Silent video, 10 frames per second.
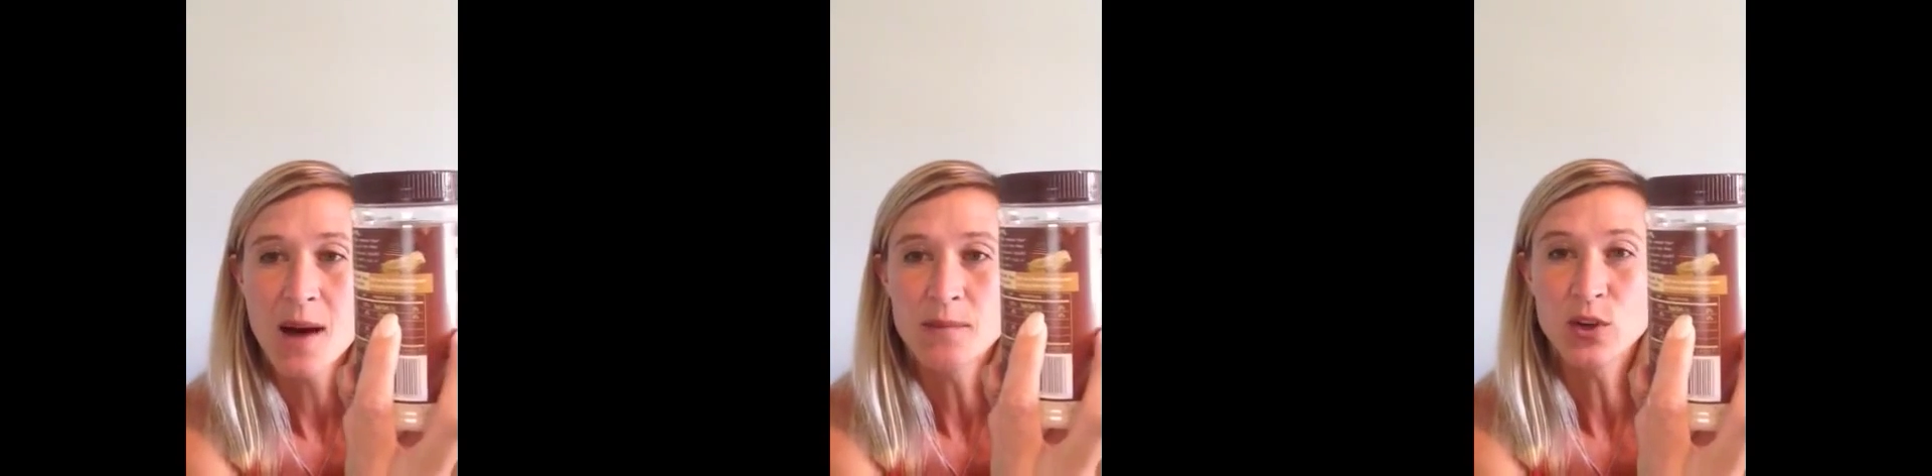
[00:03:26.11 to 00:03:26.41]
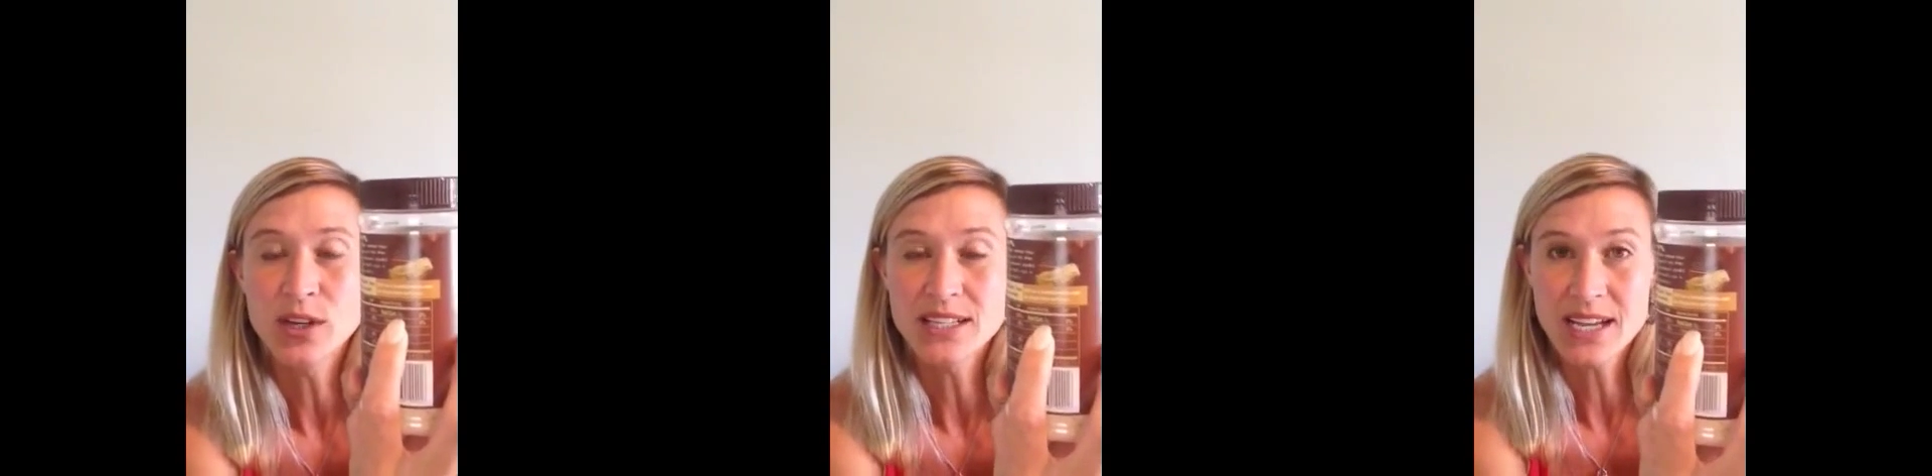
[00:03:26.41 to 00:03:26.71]

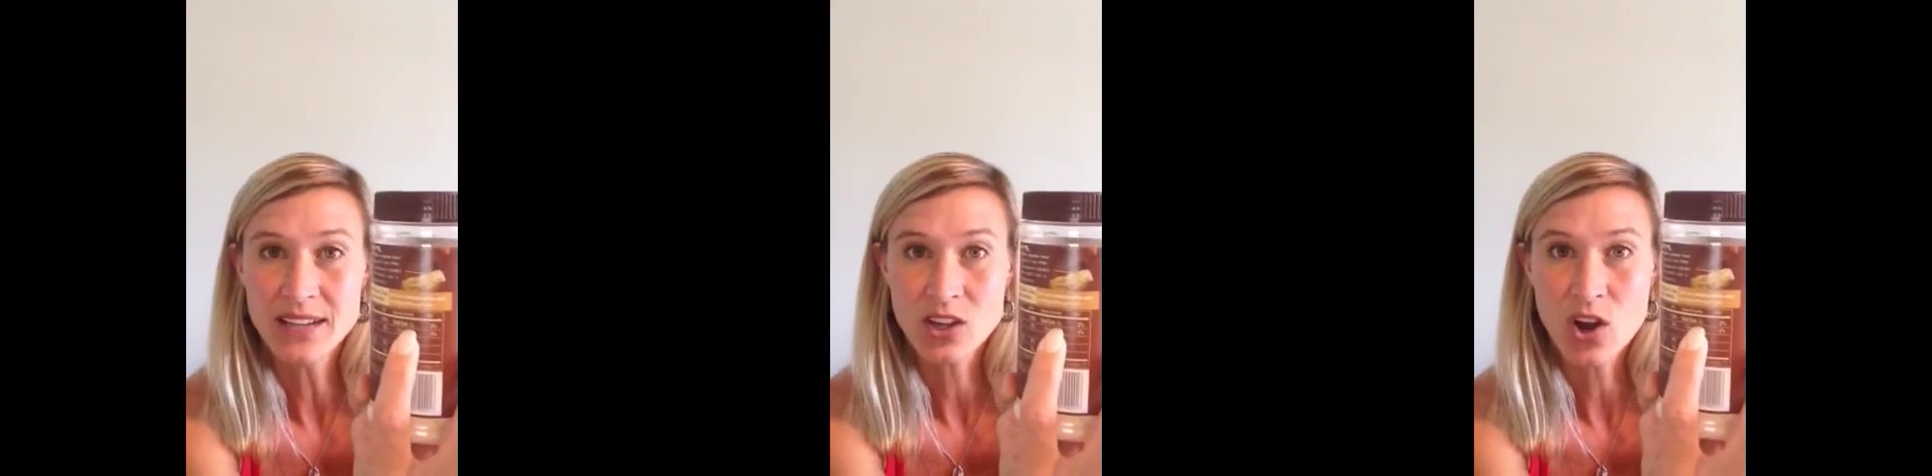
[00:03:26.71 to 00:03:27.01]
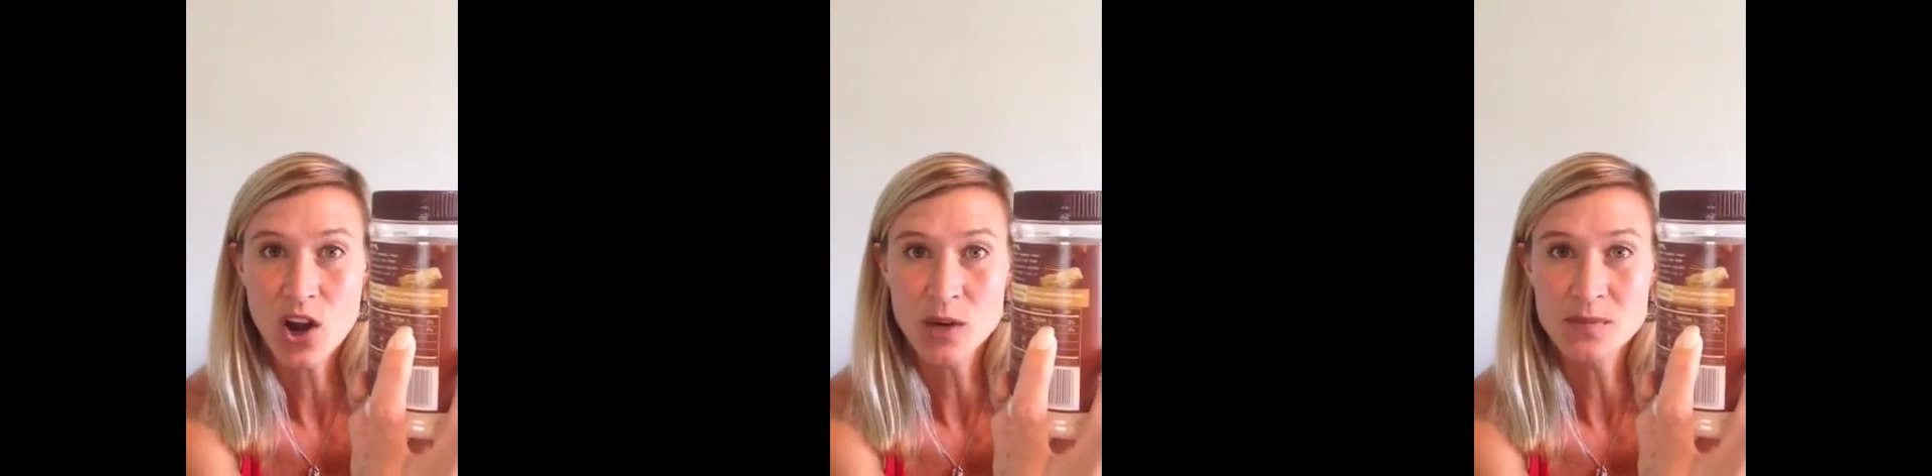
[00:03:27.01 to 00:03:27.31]
You're going to take the
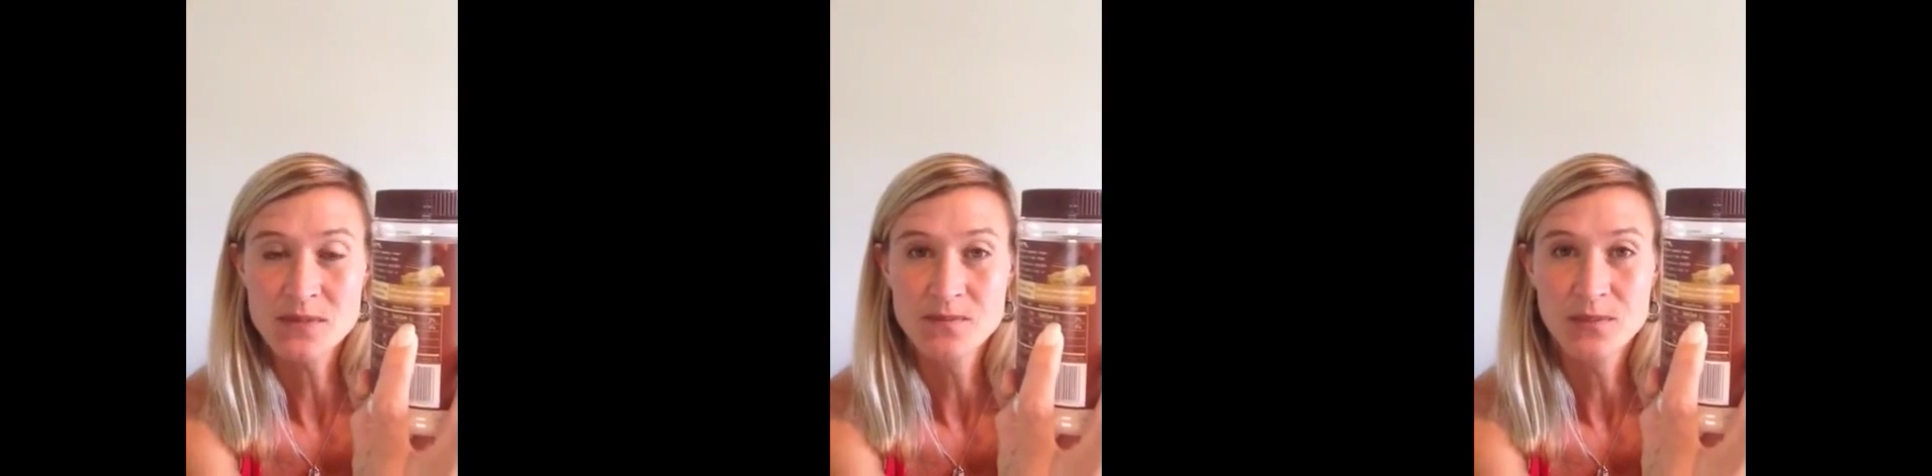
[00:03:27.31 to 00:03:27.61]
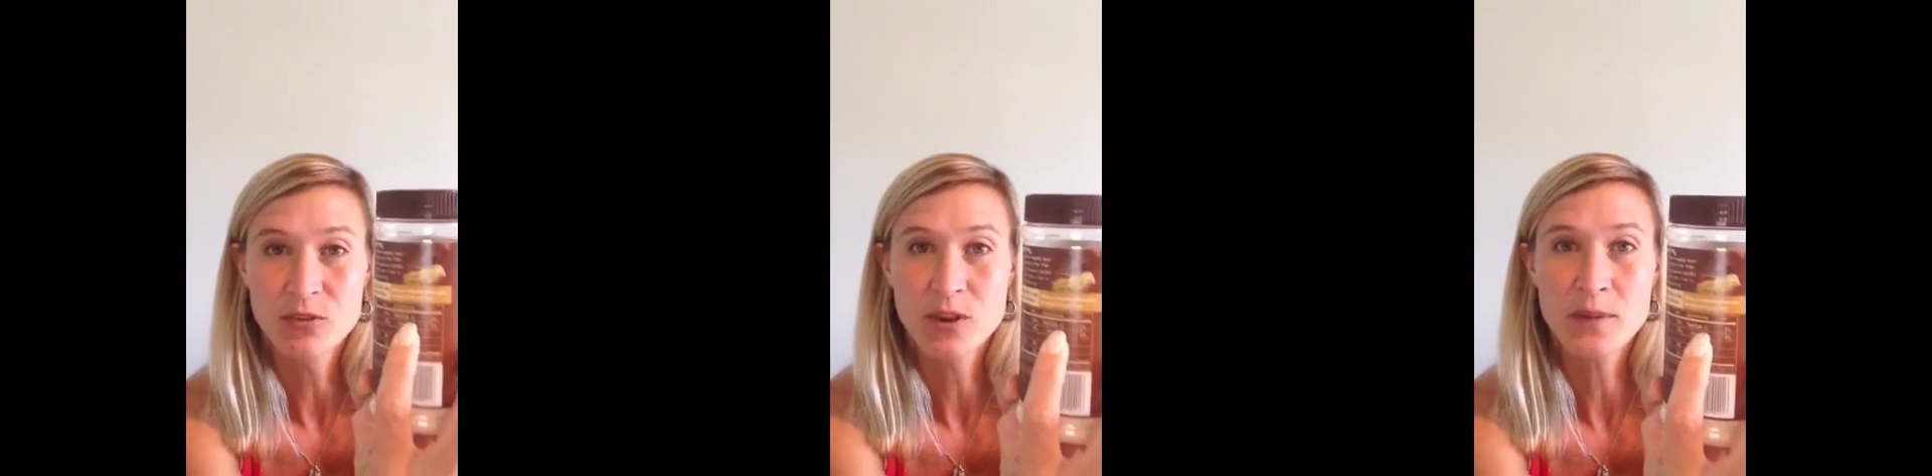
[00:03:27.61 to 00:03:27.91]
carbs.
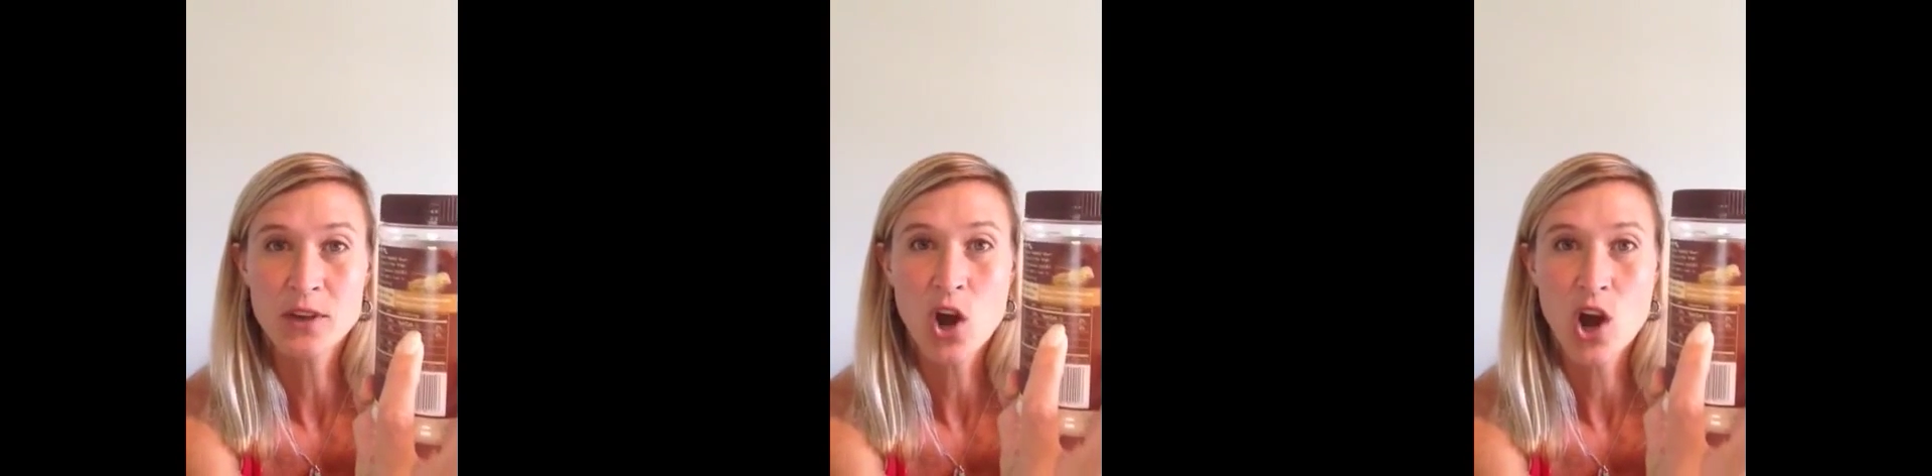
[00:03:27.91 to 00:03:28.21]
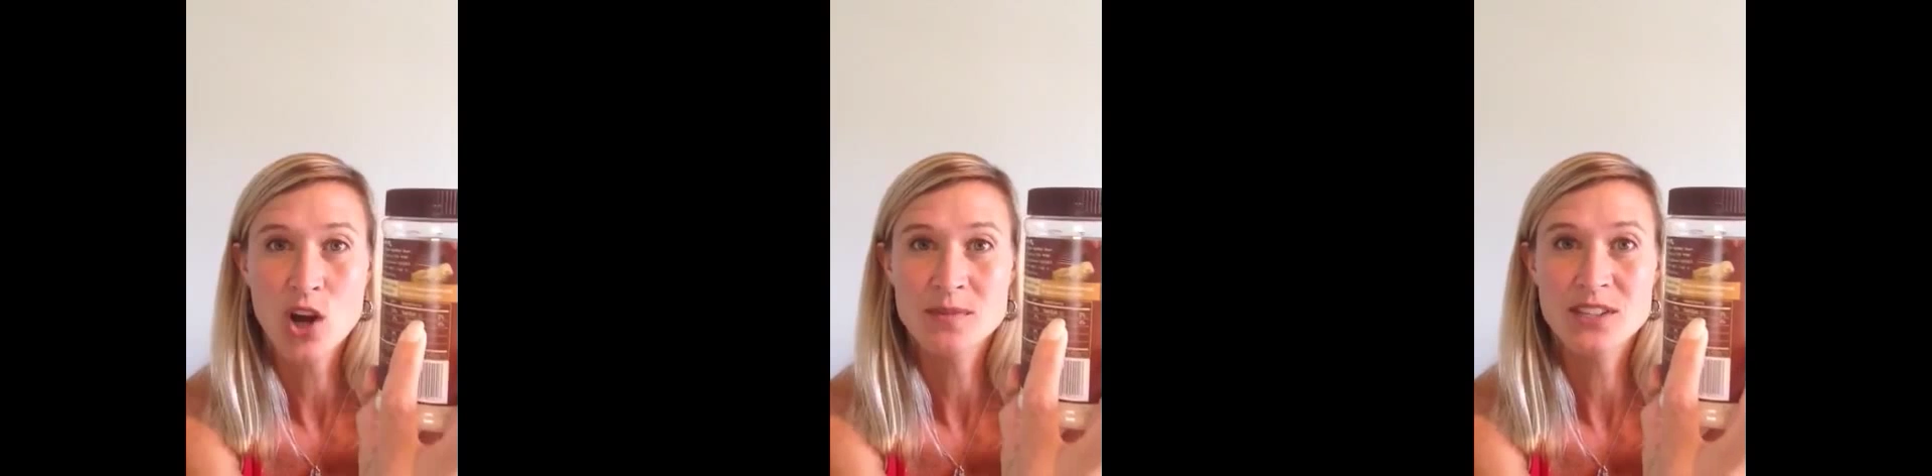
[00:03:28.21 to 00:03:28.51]
From the
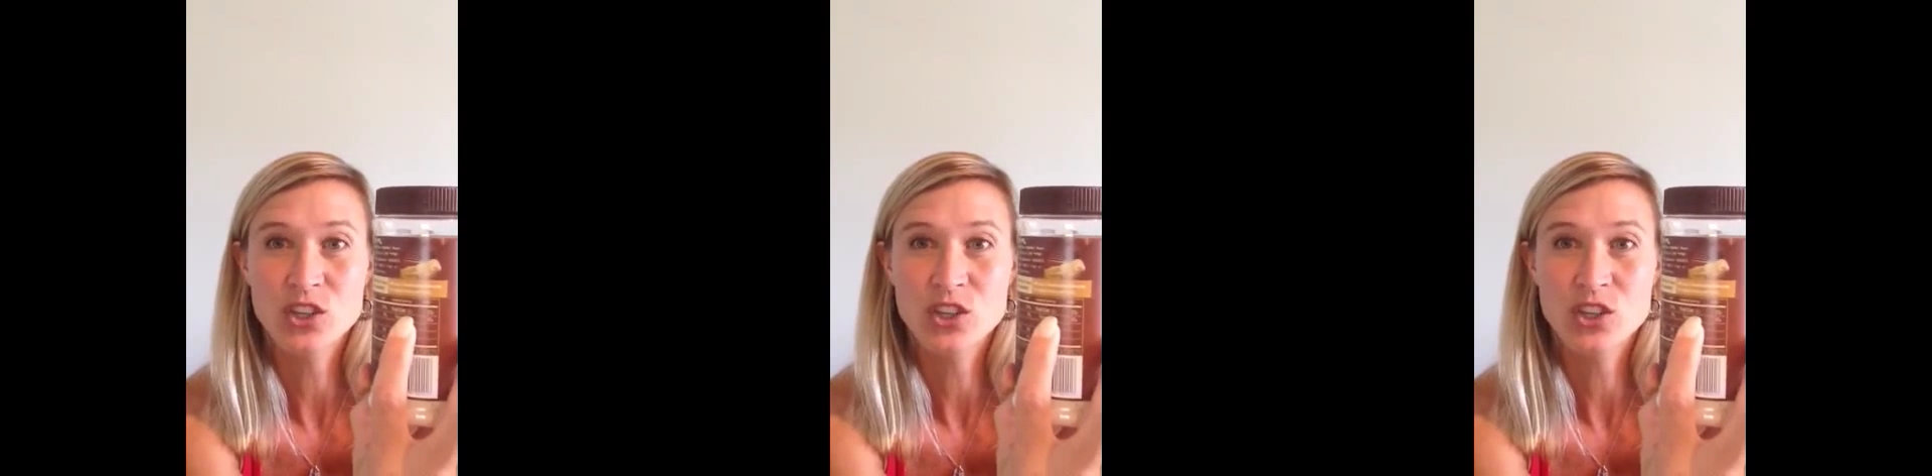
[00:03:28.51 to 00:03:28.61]
carbs,